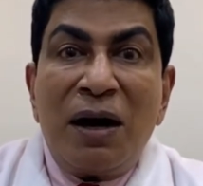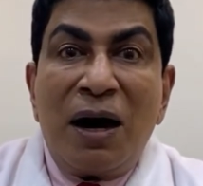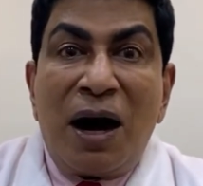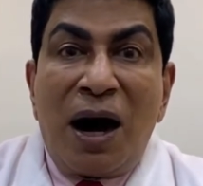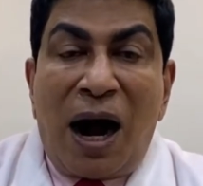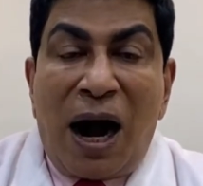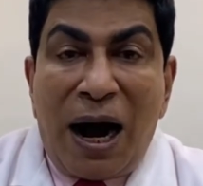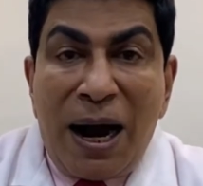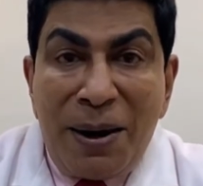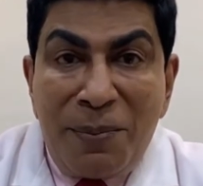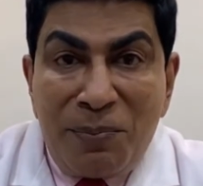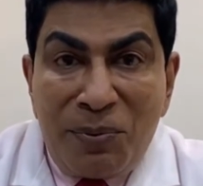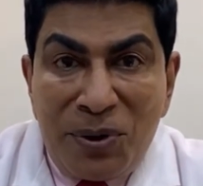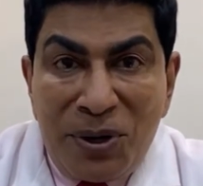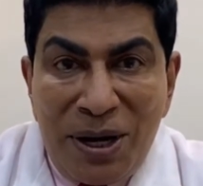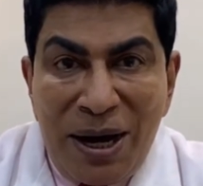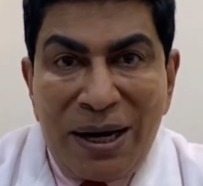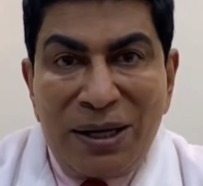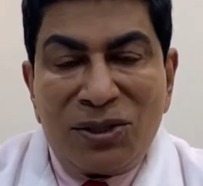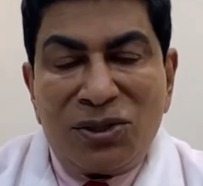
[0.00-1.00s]
Eye
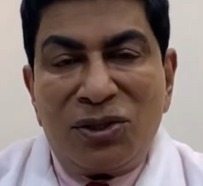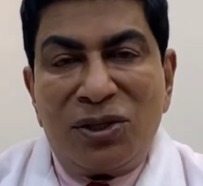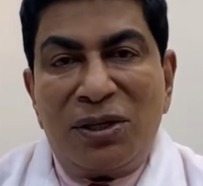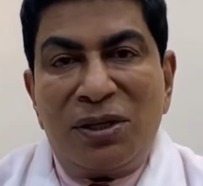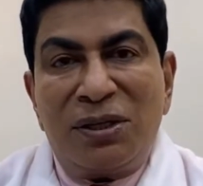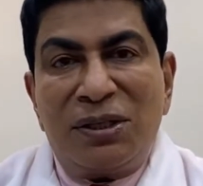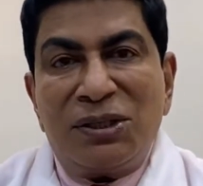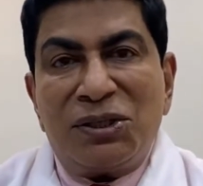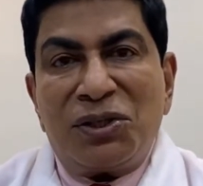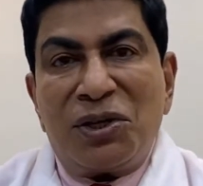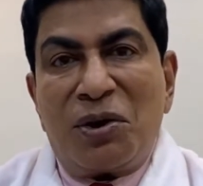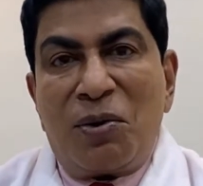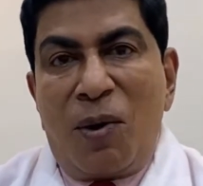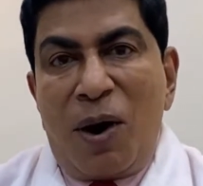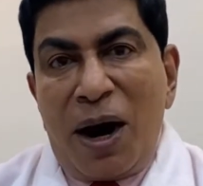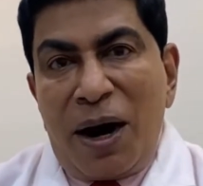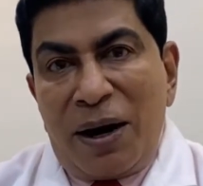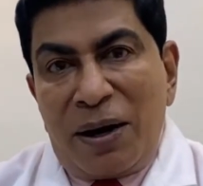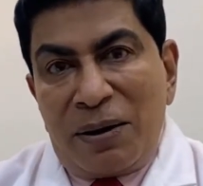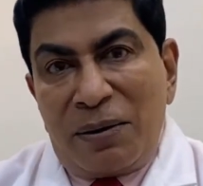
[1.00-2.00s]
protection is
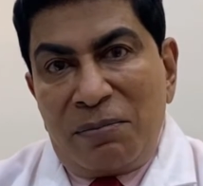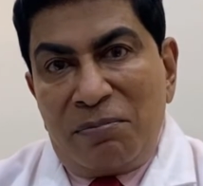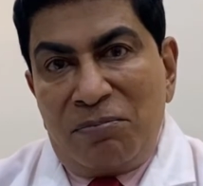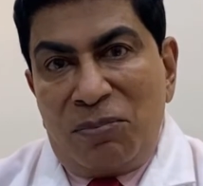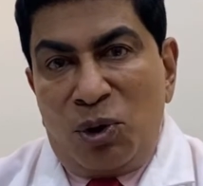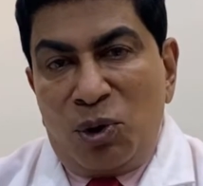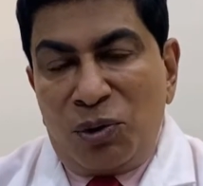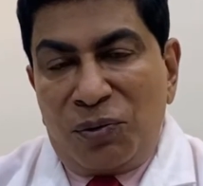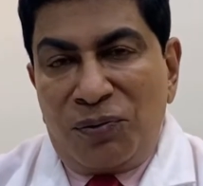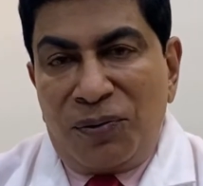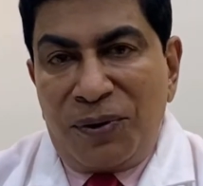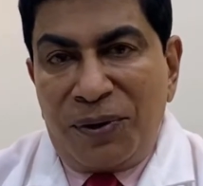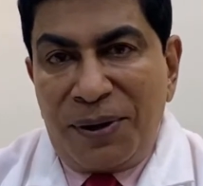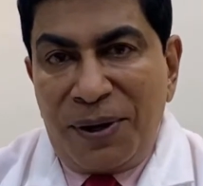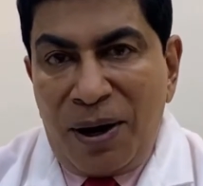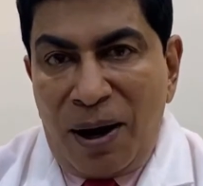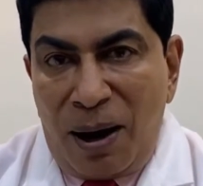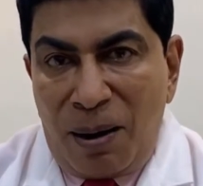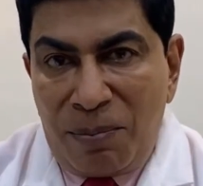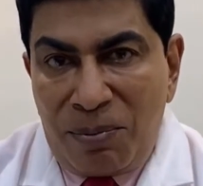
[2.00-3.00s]
required, both for
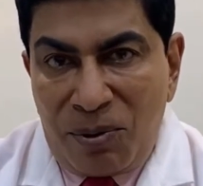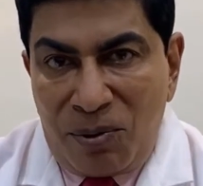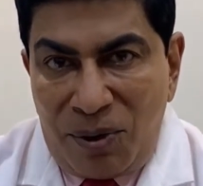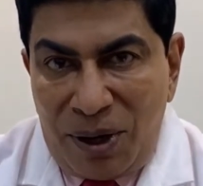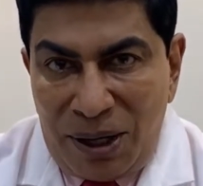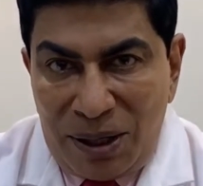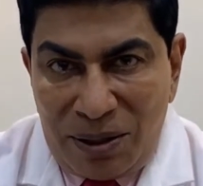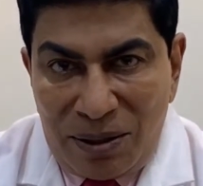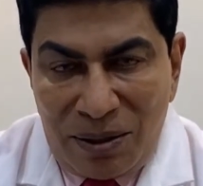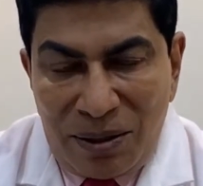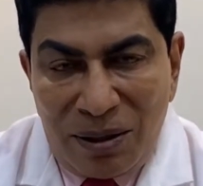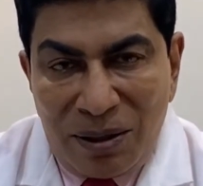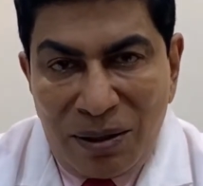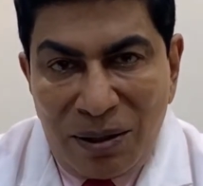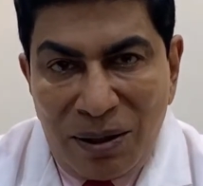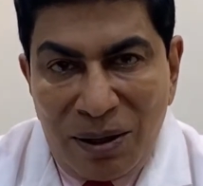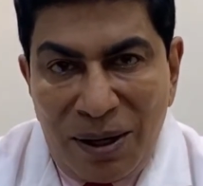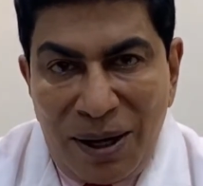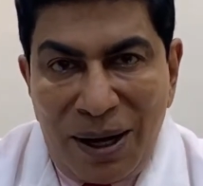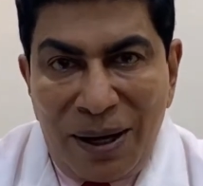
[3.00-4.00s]
the operator
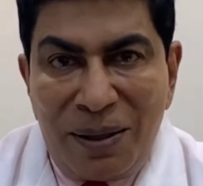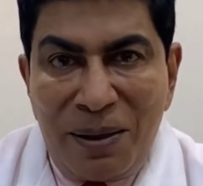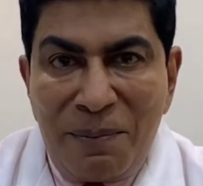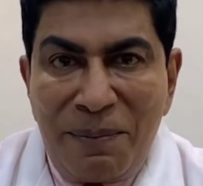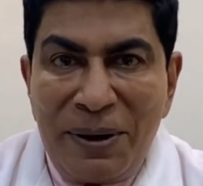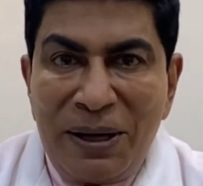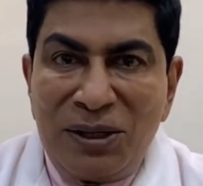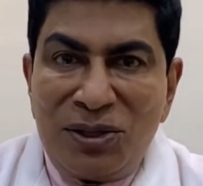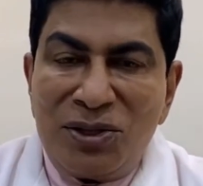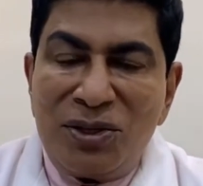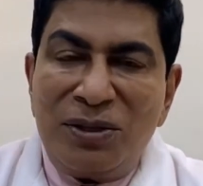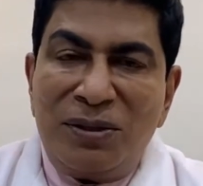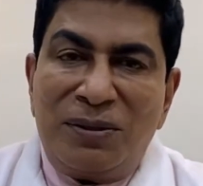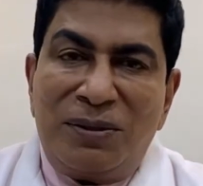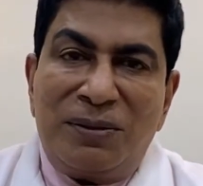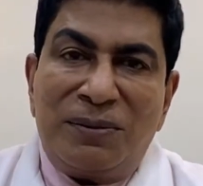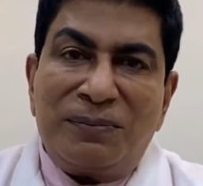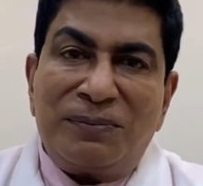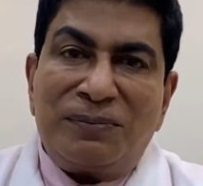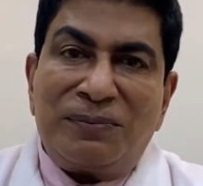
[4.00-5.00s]
and the patient.